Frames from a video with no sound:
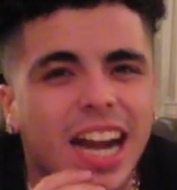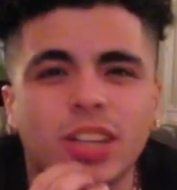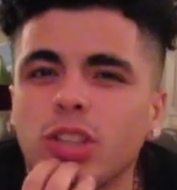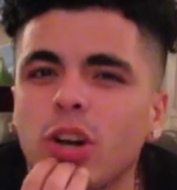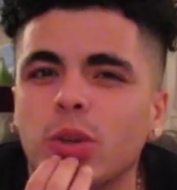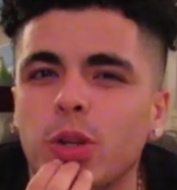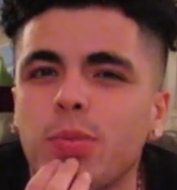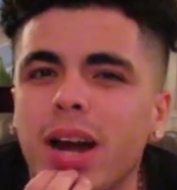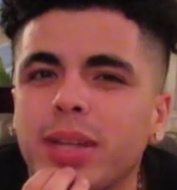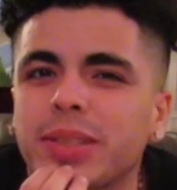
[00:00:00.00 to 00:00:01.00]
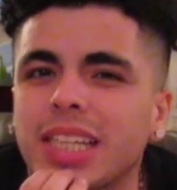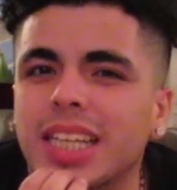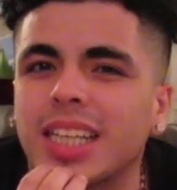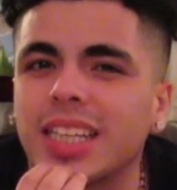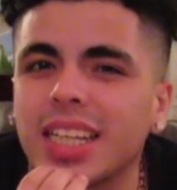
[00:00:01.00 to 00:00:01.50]
I don't know. You probably see a
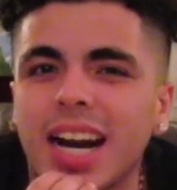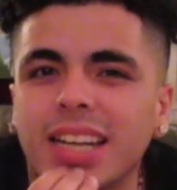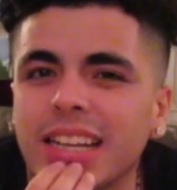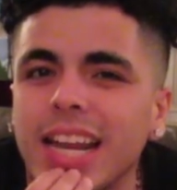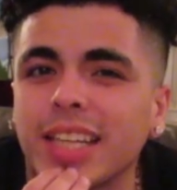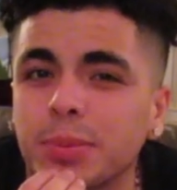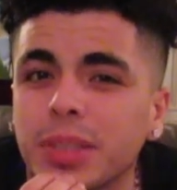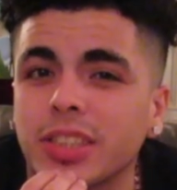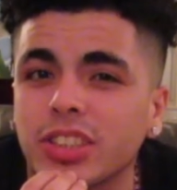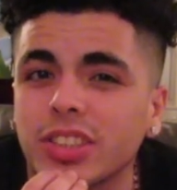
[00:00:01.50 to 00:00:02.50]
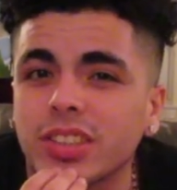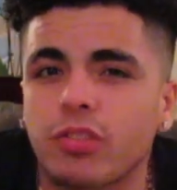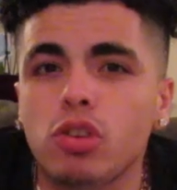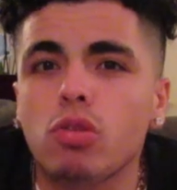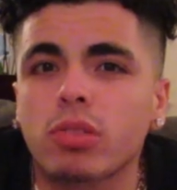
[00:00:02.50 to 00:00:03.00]
lot of naked pictures.
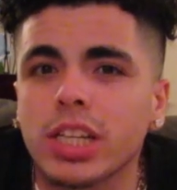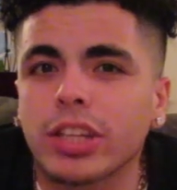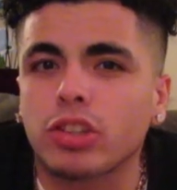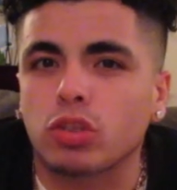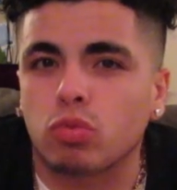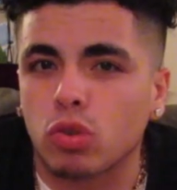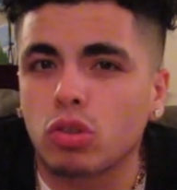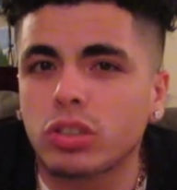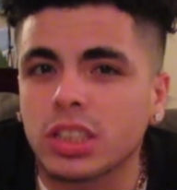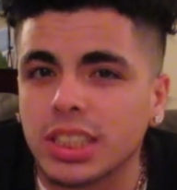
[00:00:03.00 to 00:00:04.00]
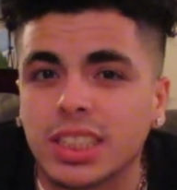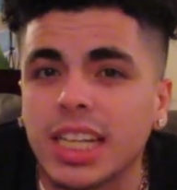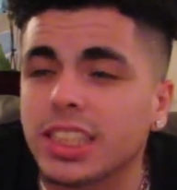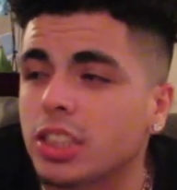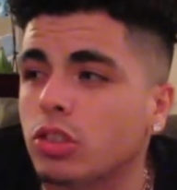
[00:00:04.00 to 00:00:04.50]
If you don't think there's rules to
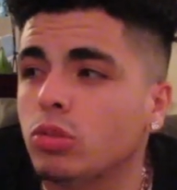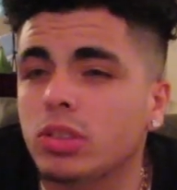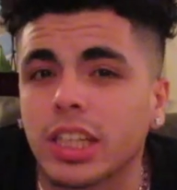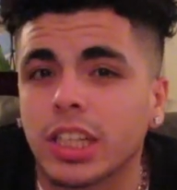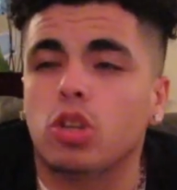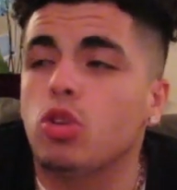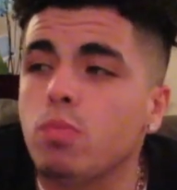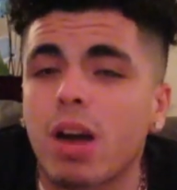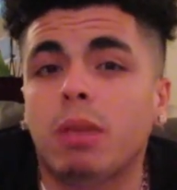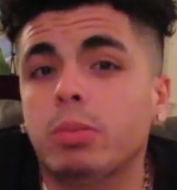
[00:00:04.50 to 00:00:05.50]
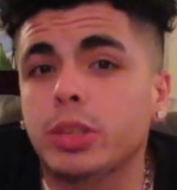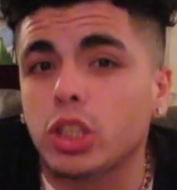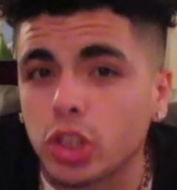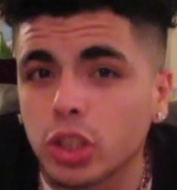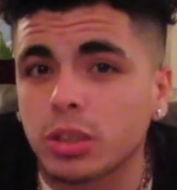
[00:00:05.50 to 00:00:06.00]
sending nudes, then you probably
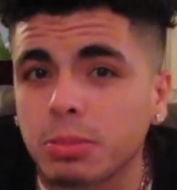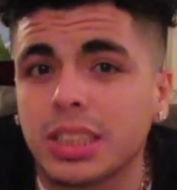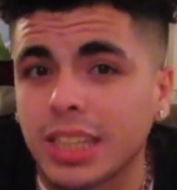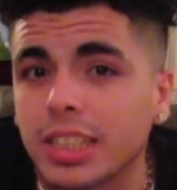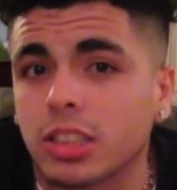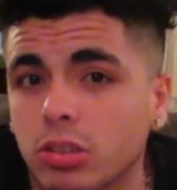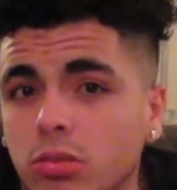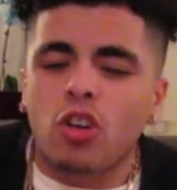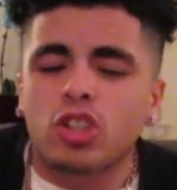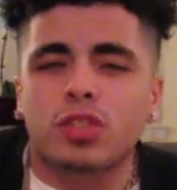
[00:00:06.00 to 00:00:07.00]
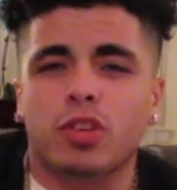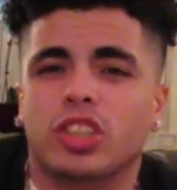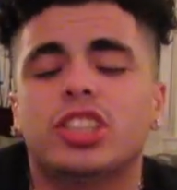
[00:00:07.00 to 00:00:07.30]
shouldn't be sending nudes. First of all,